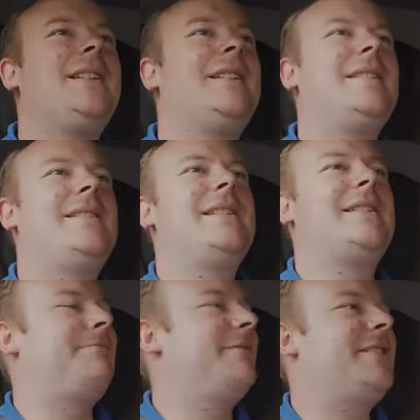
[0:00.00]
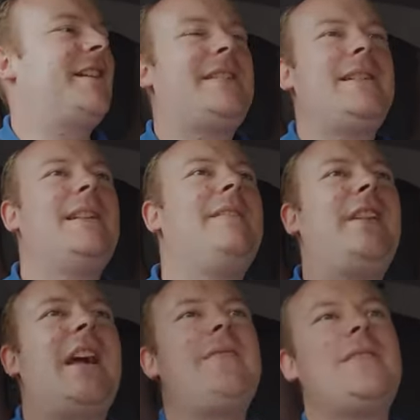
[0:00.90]
It is appreciated. And
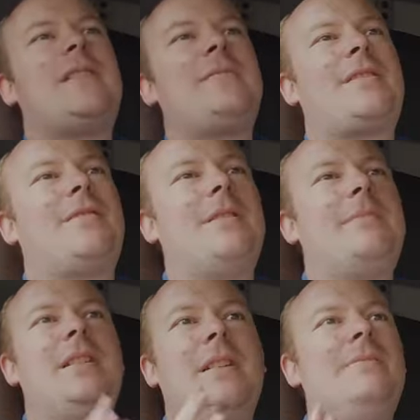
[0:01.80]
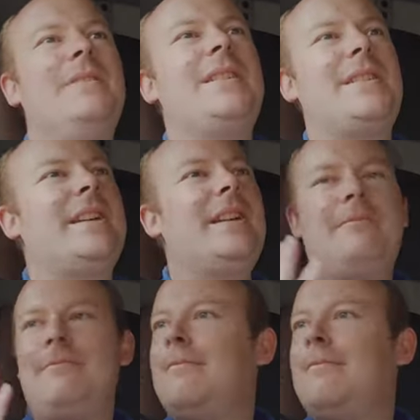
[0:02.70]
if you haven't subscribed, you like what you see,